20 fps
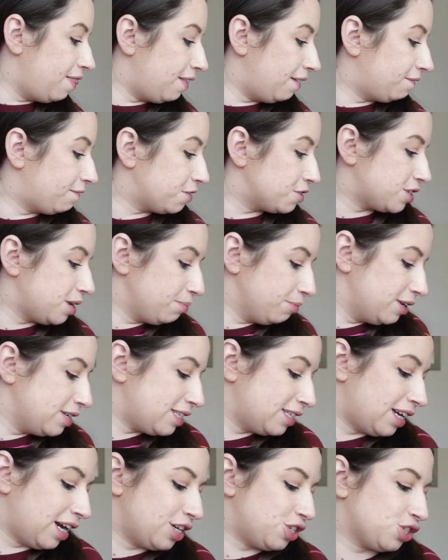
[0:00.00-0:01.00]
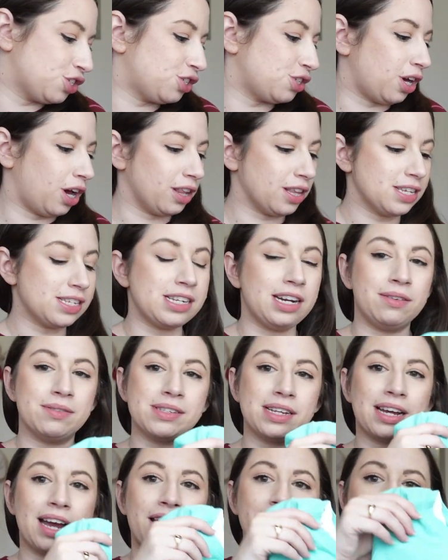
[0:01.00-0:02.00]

And then for some reason, I just saw this and I was like,